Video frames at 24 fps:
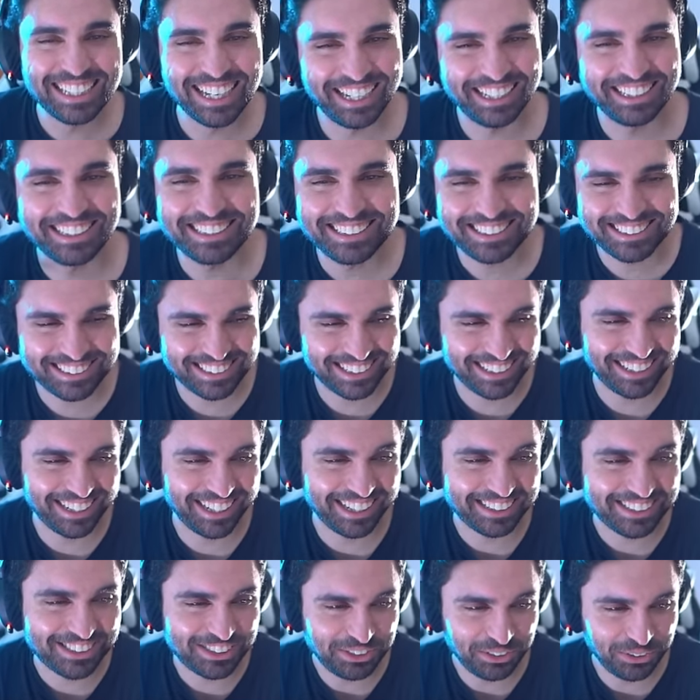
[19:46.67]
yeah, he's
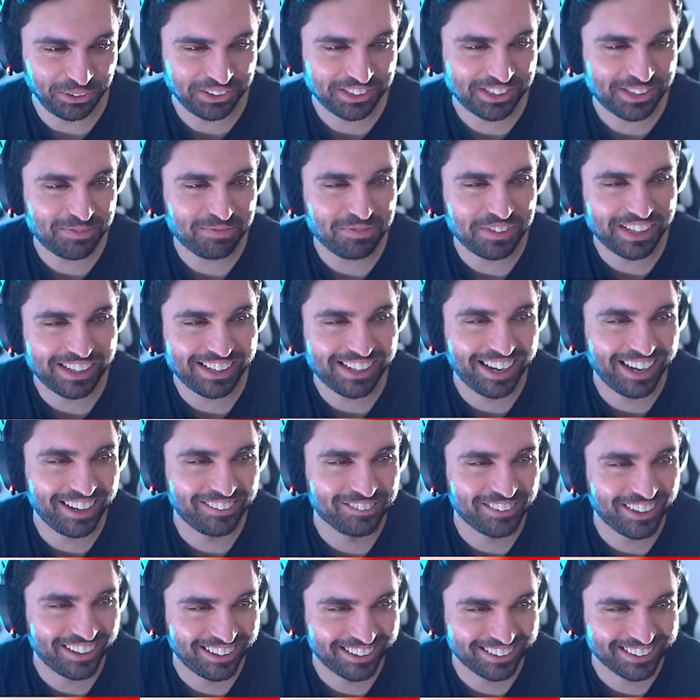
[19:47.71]
like, source me.
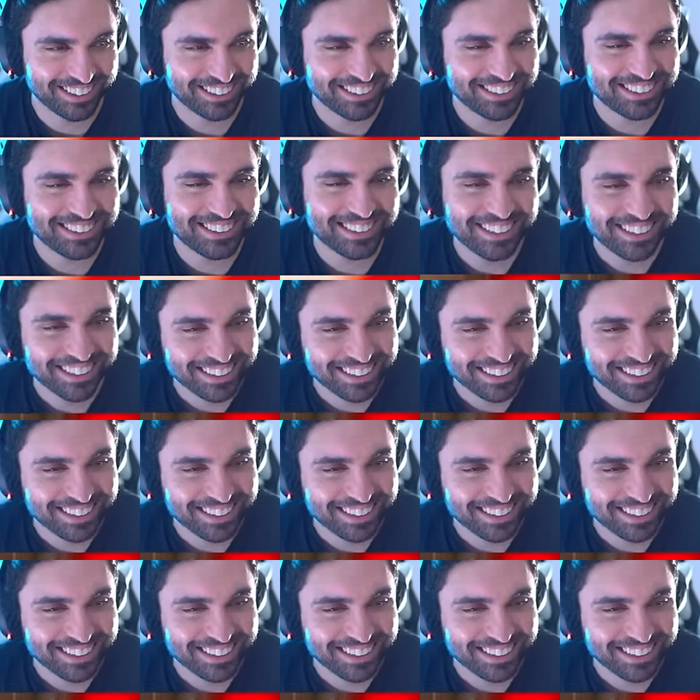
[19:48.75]
I'm honest.